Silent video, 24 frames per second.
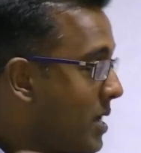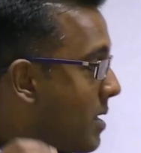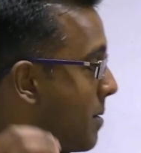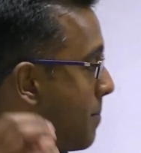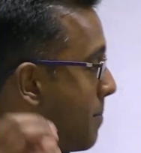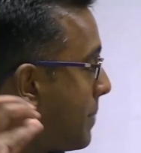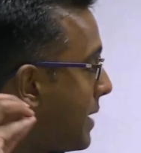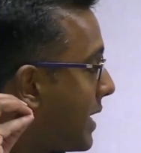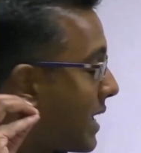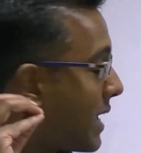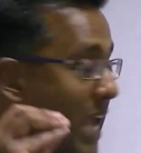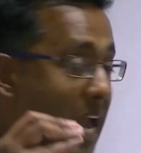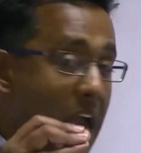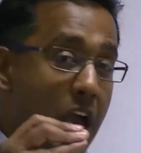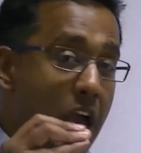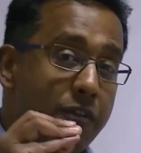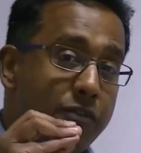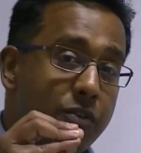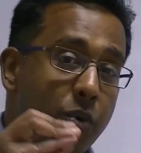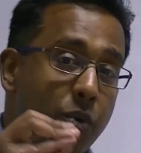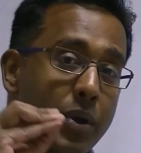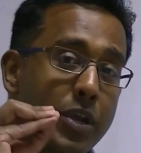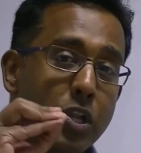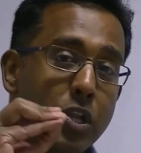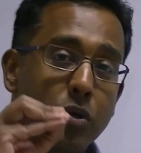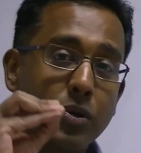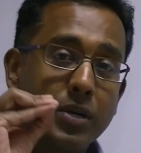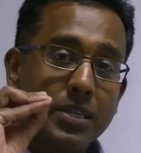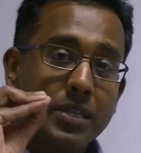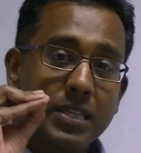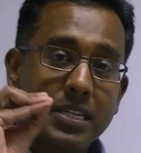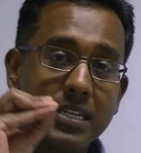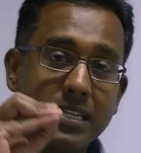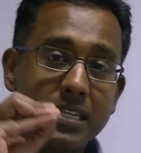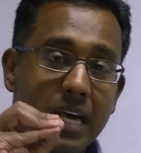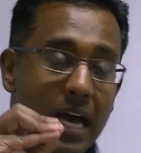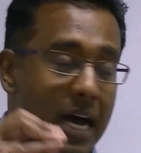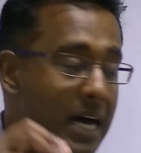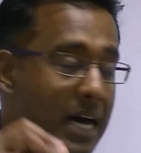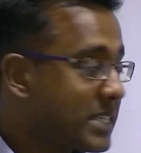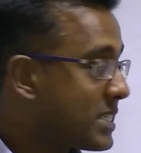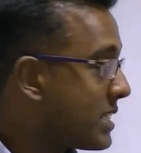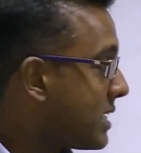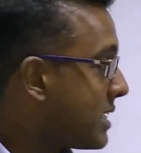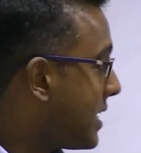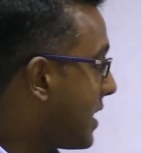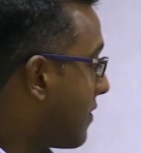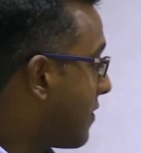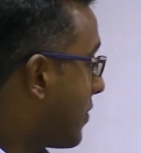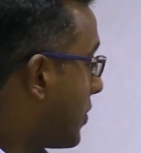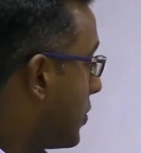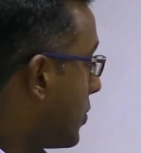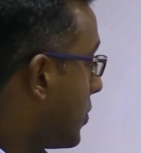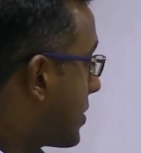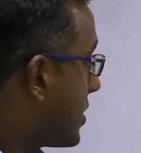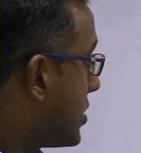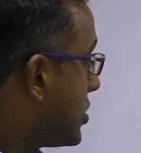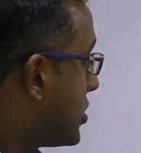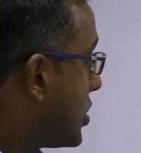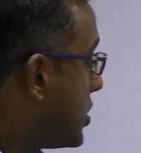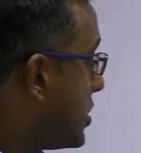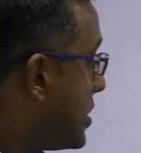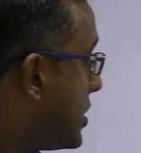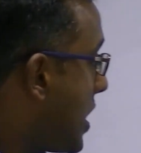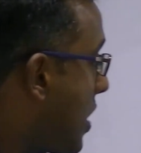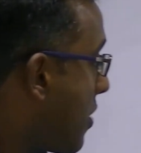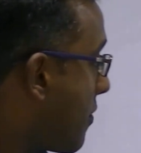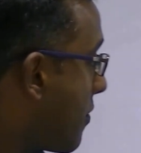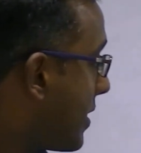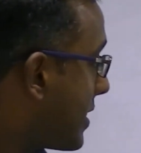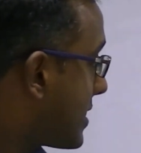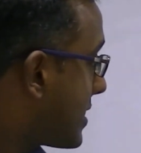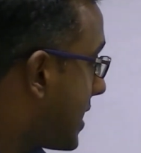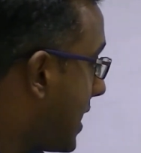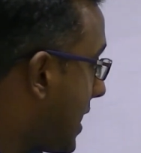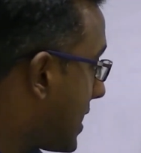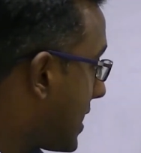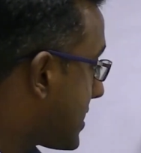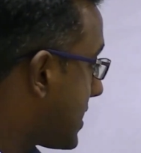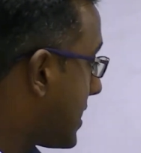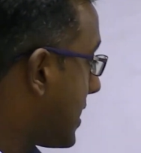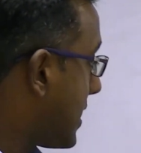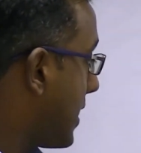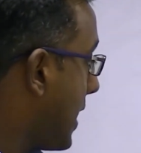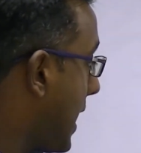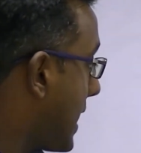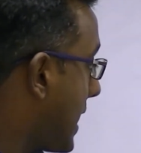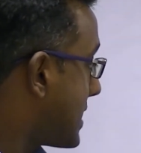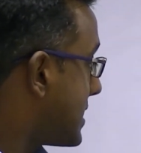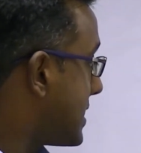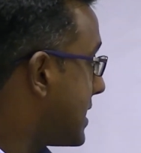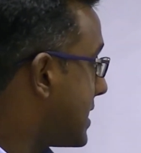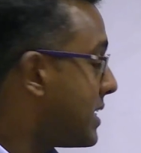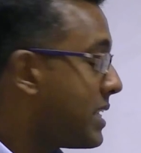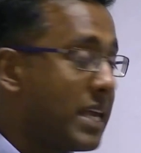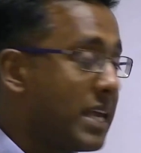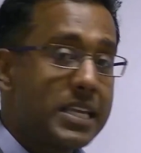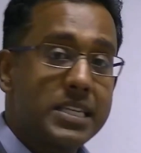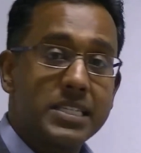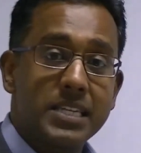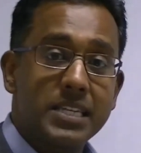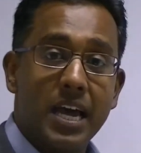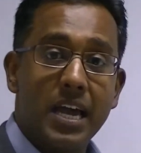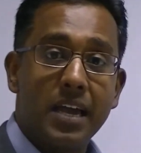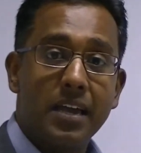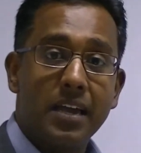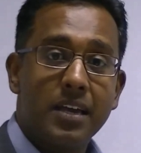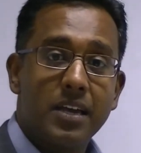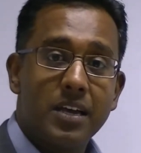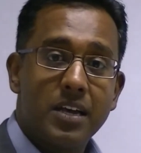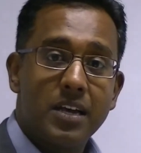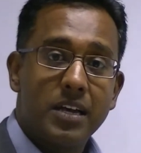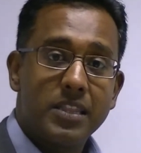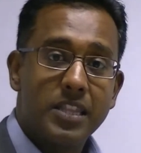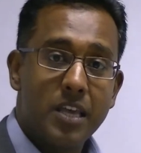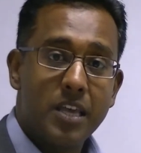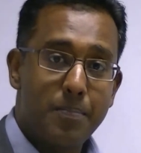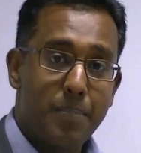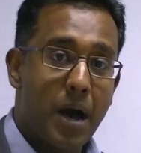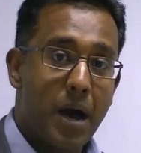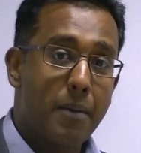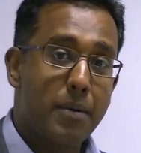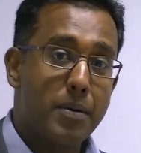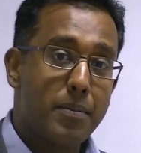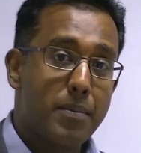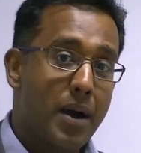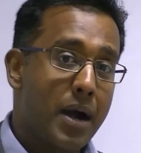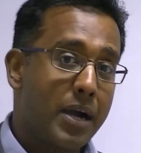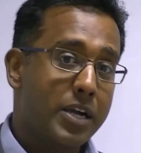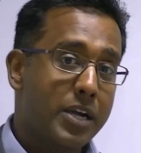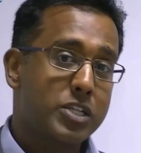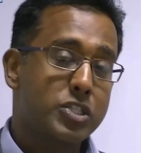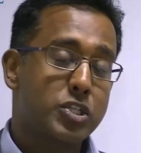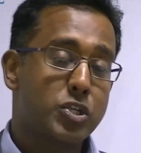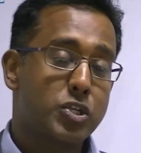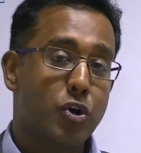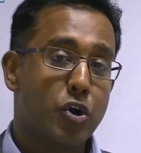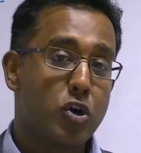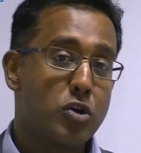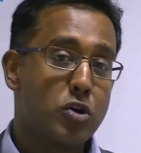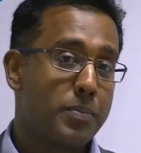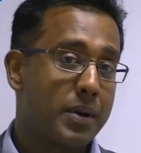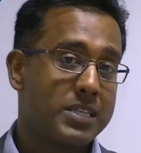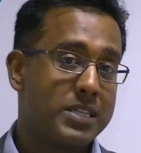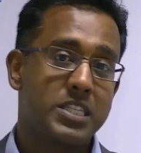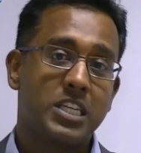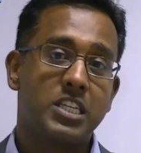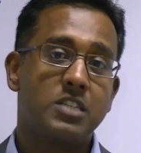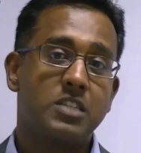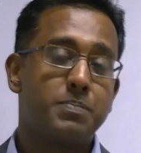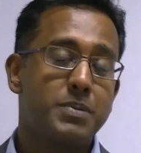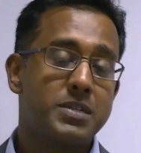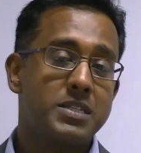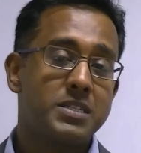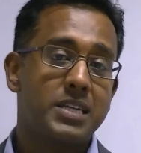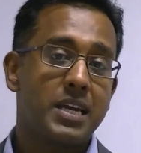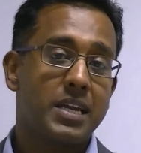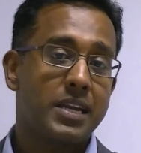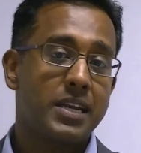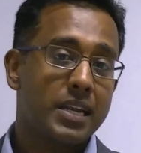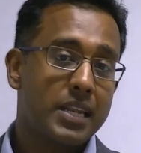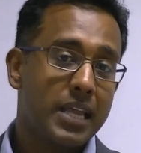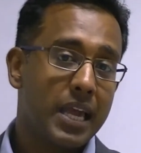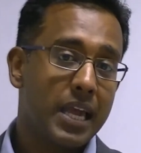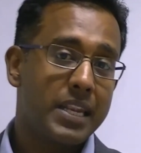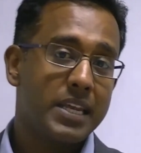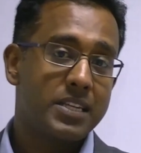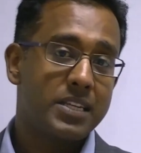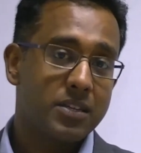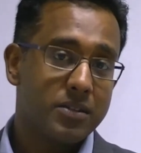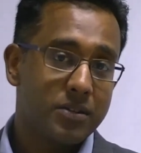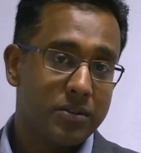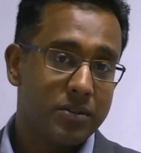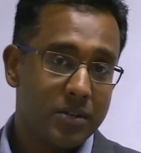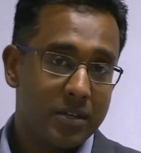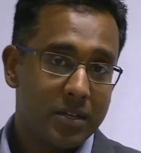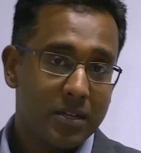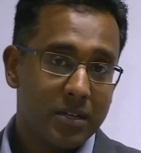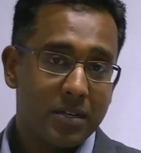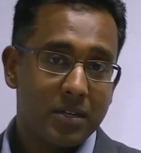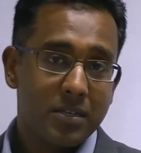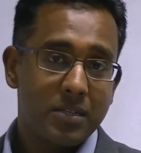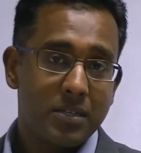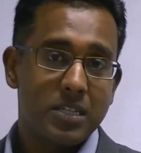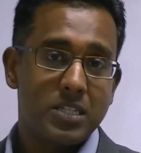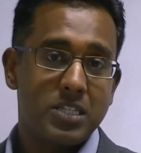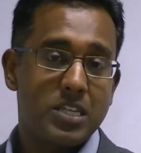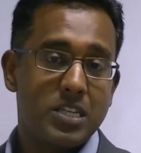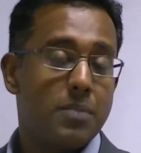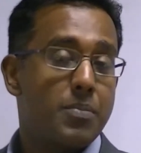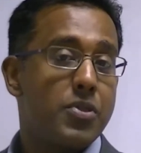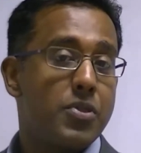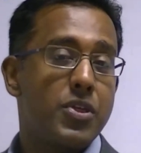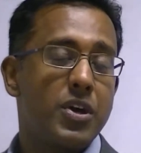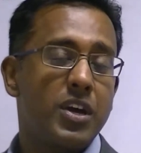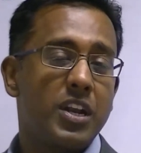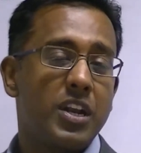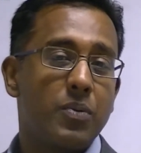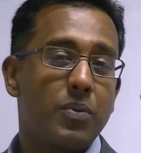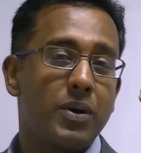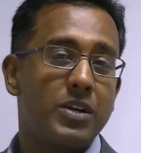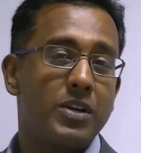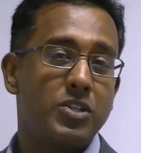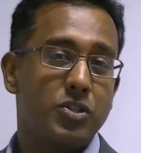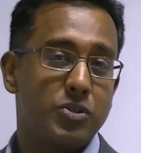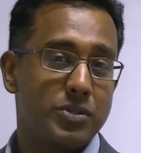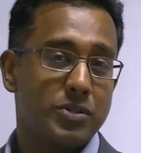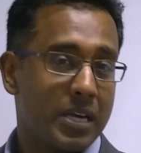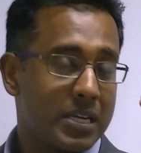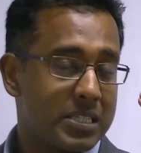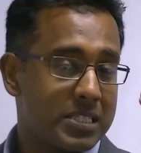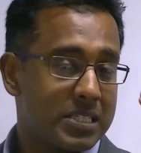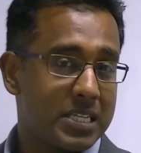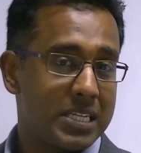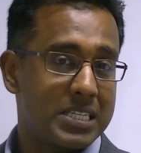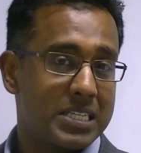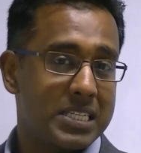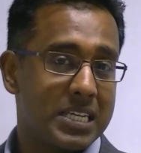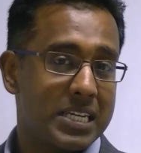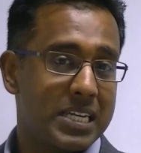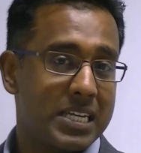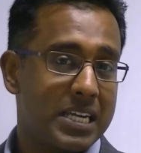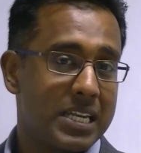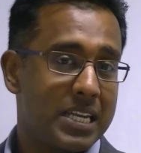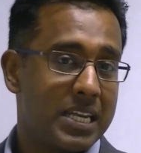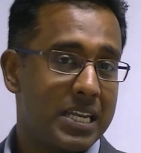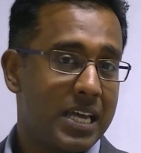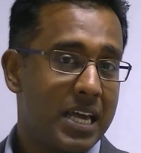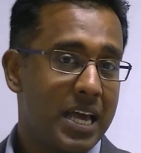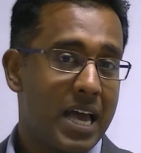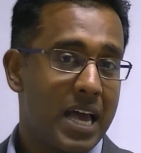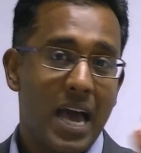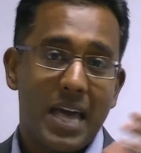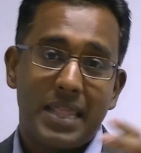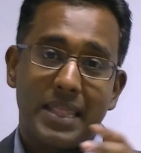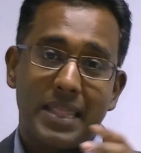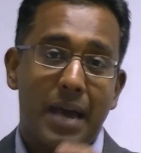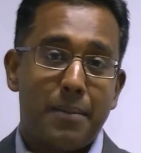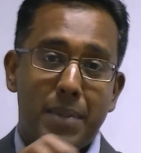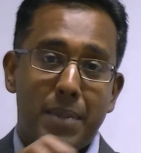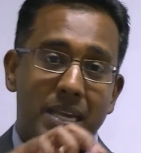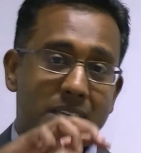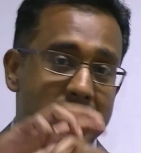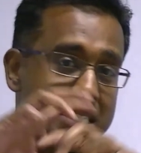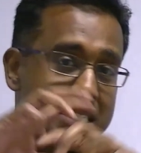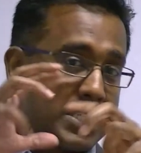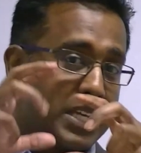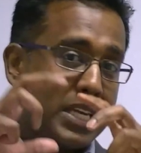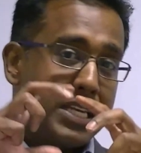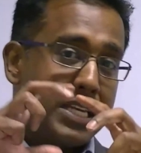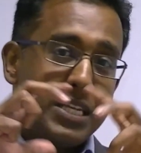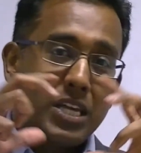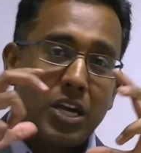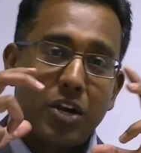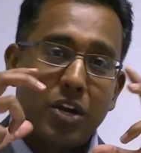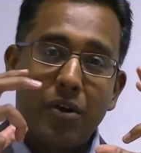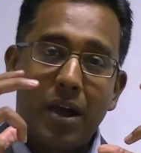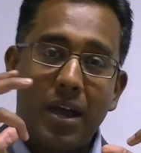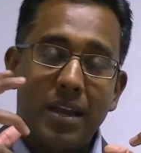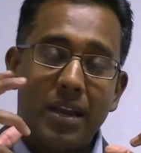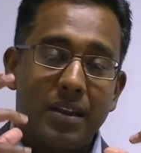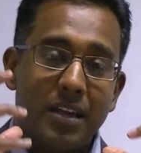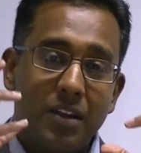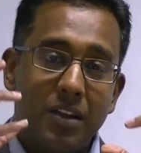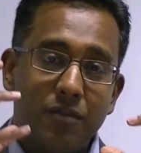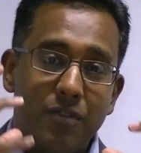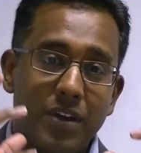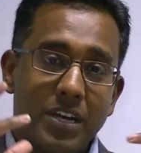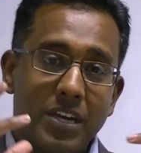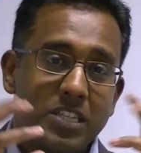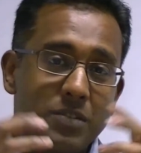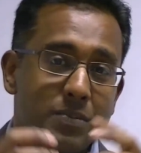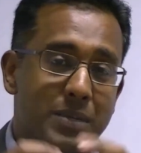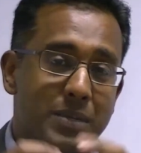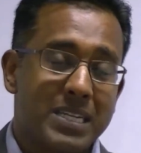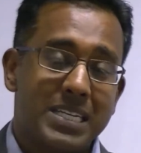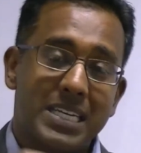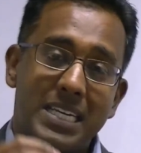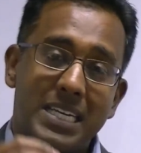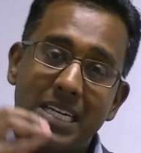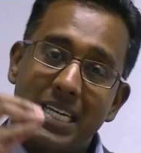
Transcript: Be careful when you look at the data. If you look at generic data like Sydney saying the apartment market has grown by 6% leading to December 31, 2016, and that makes Sydney a great investment,